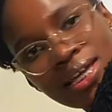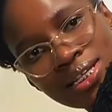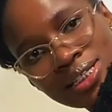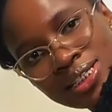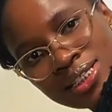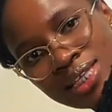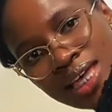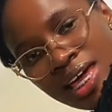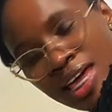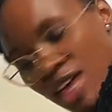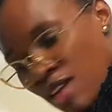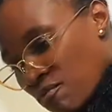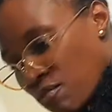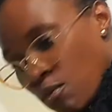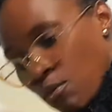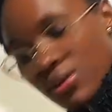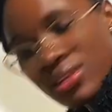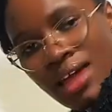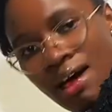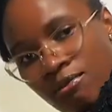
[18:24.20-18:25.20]
it,
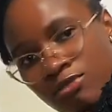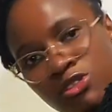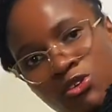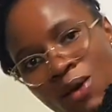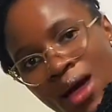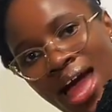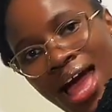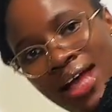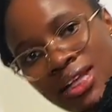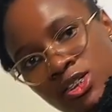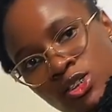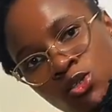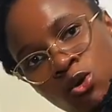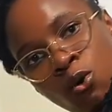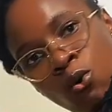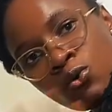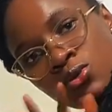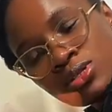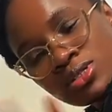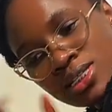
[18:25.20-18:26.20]
even without your hands
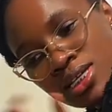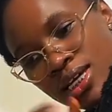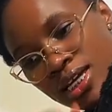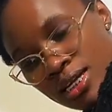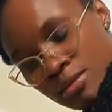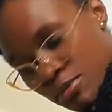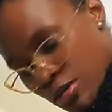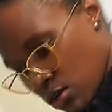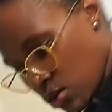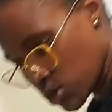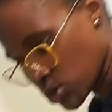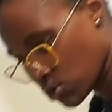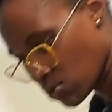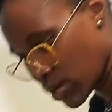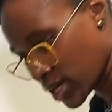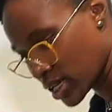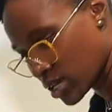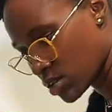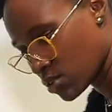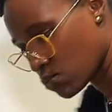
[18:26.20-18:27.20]
holding it, because
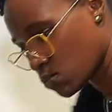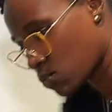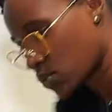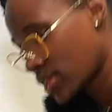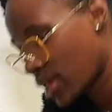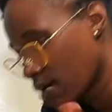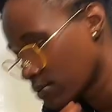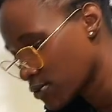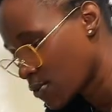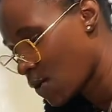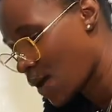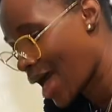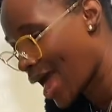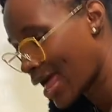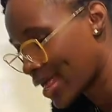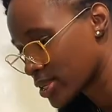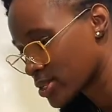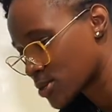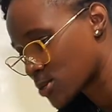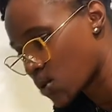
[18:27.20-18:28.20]
already, without your
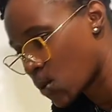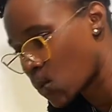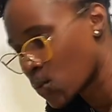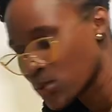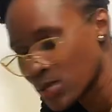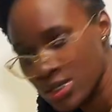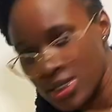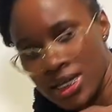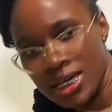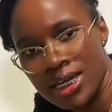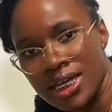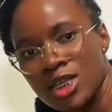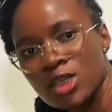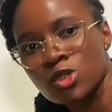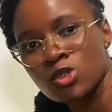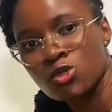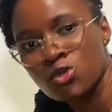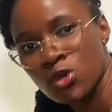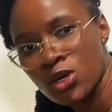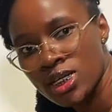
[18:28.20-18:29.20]
hands holding
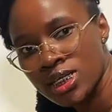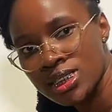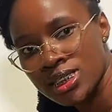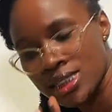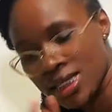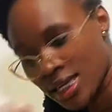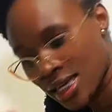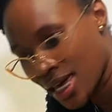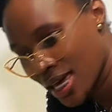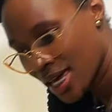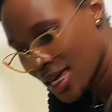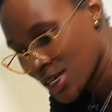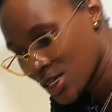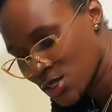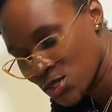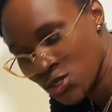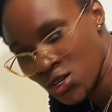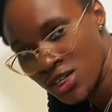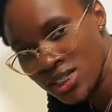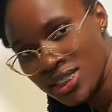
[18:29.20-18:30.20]
his joystick
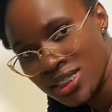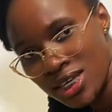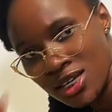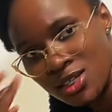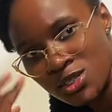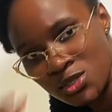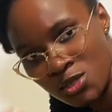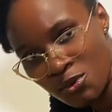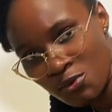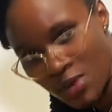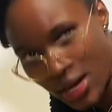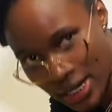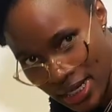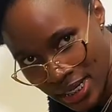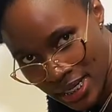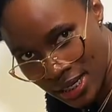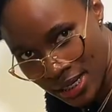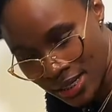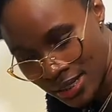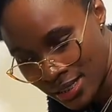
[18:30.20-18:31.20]
is
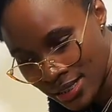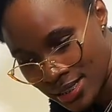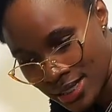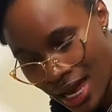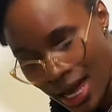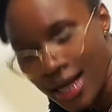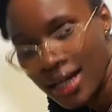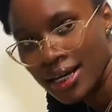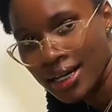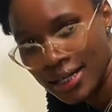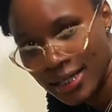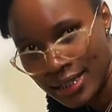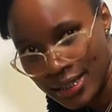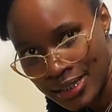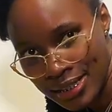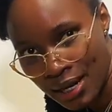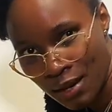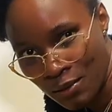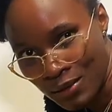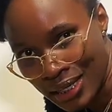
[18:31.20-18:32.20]
already
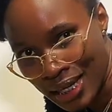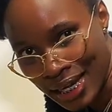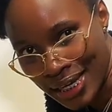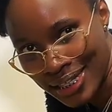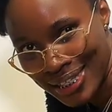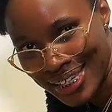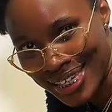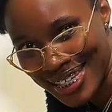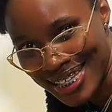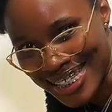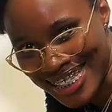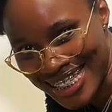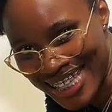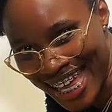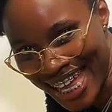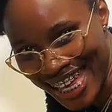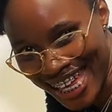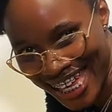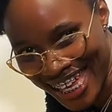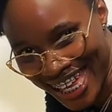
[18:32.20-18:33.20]
dangling down like this.
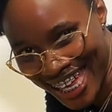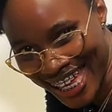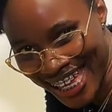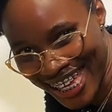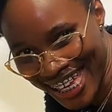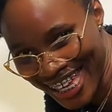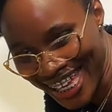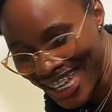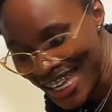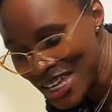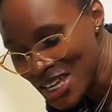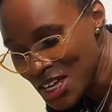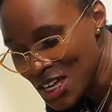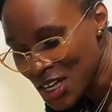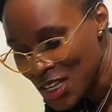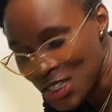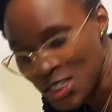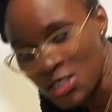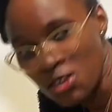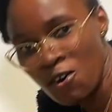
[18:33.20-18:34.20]

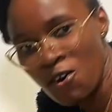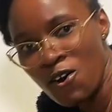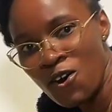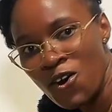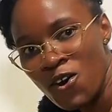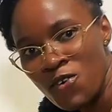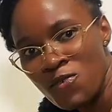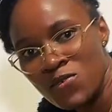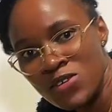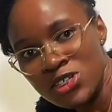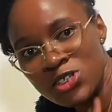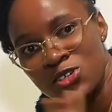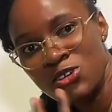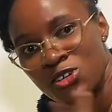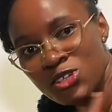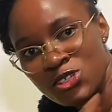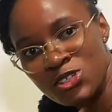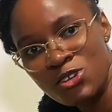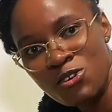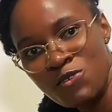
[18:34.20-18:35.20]
So what
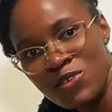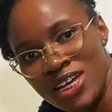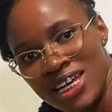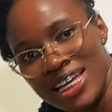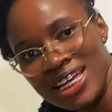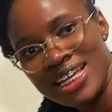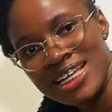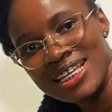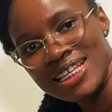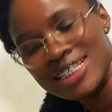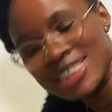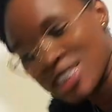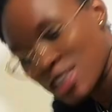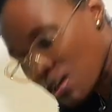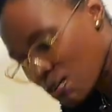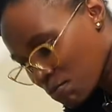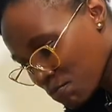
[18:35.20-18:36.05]
you're doing is,